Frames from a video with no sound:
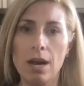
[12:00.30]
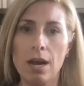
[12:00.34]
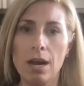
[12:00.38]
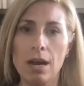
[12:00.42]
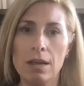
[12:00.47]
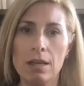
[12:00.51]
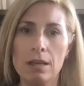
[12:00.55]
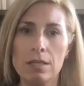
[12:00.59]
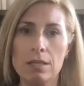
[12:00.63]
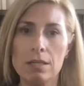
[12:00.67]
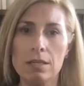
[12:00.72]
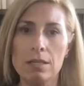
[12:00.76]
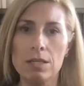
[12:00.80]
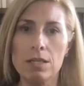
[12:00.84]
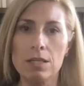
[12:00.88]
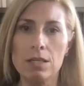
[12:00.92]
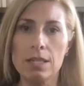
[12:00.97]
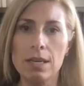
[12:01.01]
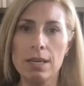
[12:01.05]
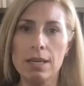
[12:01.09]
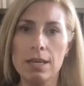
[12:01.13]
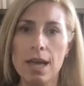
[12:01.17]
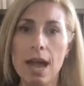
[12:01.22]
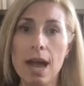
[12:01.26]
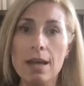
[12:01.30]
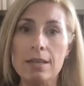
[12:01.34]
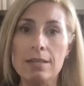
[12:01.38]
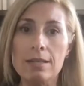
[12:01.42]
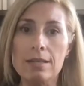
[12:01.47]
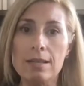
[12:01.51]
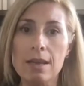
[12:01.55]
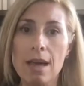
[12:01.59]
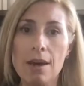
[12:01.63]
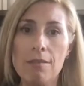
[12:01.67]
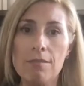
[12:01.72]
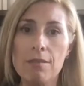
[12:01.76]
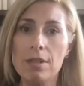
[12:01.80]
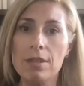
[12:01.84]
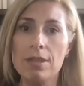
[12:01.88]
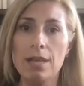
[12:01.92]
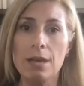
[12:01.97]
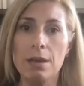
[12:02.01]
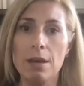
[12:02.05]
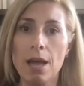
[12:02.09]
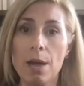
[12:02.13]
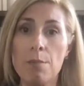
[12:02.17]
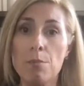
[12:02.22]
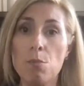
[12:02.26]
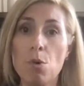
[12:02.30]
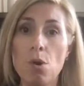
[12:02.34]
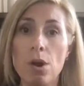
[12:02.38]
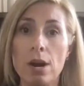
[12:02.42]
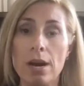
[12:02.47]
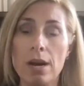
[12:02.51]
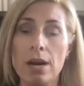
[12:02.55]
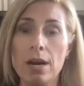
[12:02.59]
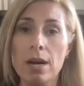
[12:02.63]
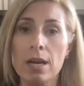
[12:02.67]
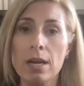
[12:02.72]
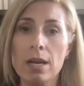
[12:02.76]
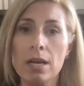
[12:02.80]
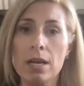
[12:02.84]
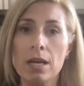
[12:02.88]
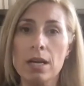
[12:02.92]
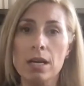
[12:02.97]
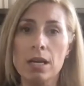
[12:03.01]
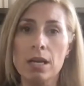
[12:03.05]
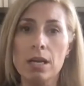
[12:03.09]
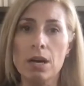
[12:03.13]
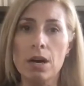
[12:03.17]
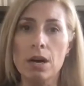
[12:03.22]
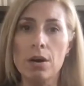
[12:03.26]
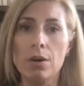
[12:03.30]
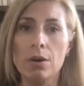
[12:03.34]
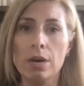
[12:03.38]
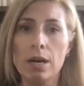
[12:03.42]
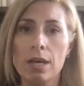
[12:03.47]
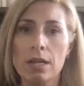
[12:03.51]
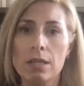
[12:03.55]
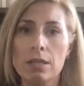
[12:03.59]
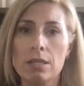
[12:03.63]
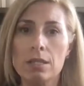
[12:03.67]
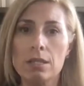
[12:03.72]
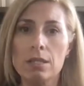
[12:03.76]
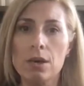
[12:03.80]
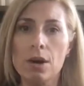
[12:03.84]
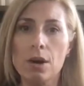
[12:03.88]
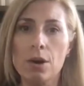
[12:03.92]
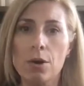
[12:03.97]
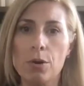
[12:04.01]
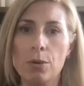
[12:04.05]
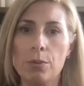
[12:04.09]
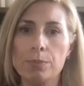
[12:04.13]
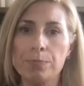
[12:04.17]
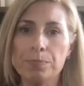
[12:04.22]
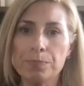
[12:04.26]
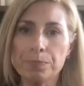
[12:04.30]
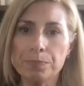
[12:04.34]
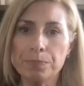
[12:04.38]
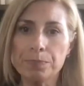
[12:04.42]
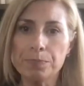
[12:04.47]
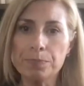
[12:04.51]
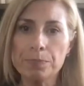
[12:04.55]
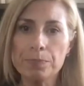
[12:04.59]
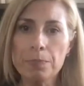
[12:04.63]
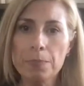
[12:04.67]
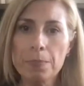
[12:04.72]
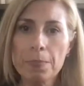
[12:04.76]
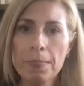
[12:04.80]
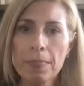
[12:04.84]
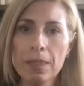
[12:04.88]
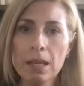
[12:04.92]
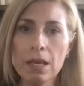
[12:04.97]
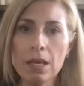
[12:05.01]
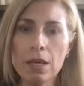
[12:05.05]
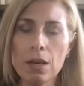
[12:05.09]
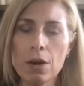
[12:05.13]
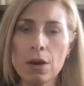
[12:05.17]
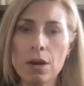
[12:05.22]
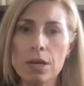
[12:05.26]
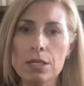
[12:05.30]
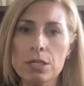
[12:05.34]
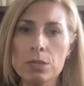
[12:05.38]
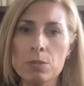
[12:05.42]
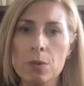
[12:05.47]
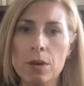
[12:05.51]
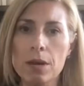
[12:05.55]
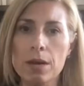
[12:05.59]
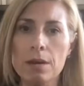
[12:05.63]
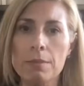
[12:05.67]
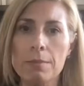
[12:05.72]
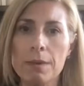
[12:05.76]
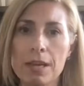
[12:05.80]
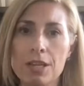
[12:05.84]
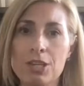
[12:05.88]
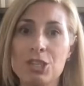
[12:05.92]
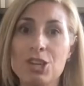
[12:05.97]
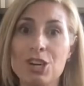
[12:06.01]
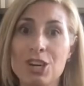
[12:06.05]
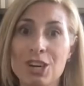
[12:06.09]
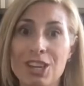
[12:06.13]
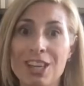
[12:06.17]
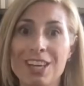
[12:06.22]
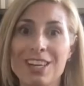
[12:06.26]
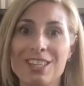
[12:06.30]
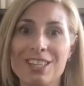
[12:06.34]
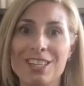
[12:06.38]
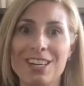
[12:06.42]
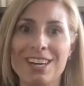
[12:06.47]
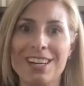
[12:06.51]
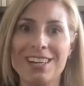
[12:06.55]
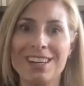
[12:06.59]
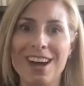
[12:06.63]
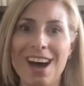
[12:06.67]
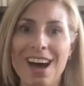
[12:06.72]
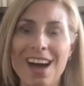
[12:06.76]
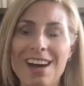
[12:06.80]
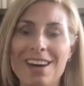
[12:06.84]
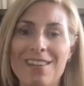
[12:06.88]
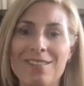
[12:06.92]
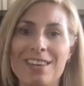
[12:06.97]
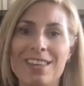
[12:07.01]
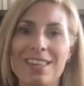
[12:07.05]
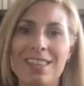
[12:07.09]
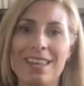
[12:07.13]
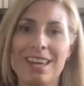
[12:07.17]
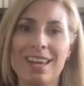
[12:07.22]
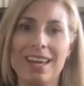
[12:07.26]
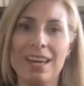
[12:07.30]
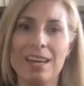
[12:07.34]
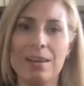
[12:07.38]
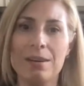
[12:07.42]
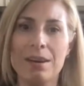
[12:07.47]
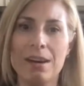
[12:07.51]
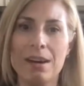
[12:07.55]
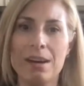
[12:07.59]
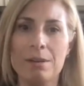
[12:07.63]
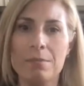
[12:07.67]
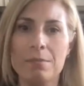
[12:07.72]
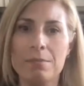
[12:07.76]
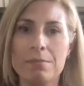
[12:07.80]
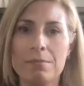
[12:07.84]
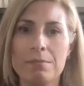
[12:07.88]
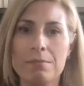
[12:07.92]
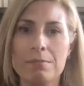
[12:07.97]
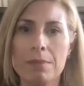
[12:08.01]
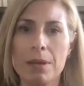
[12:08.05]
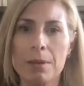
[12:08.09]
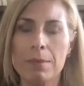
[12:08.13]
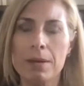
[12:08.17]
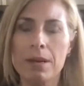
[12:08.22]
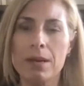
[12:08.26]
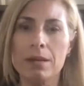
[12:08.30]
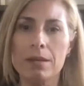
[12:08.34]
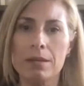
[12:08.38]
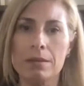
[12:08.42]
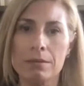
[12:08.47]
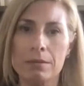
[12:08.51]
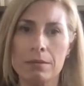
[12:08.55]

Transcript: And she said, yes, everything and more, and so, I just wanted to make sure that she had got everything, and maybe I'll